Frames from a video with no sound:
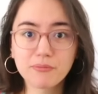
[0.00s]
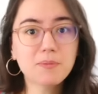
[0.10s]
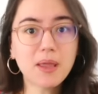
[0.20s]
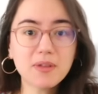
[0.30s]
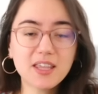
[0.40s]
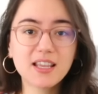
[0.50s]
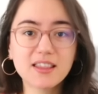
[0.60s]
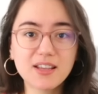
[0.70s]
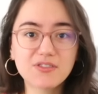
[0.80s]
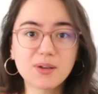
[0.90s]
but maybe they can
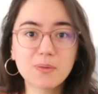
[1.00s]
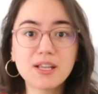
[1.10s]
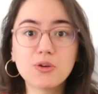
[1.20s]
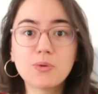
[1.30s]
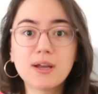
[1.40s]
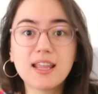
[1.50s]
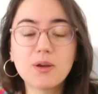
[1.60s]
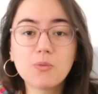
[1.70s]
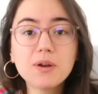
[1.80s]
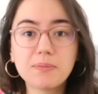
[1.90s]
think of somebody who
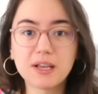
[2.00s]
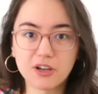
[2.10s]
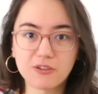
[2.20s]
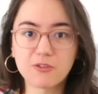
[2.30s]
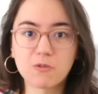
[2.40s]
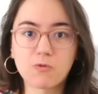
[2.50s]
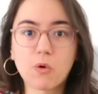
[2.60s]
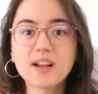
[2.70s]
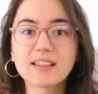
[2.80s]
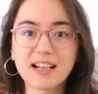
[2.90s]
it would be a good fit
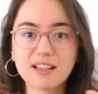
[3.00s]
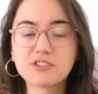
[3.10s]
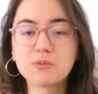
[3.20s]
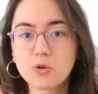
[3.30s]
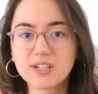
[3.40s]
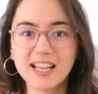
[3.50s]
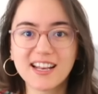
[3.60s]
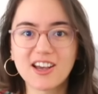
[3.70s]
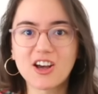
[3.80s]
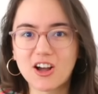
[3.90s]
for, and that gives you more
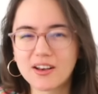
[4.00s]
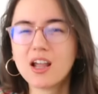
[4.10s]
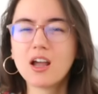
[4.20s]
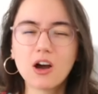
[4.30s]
data on,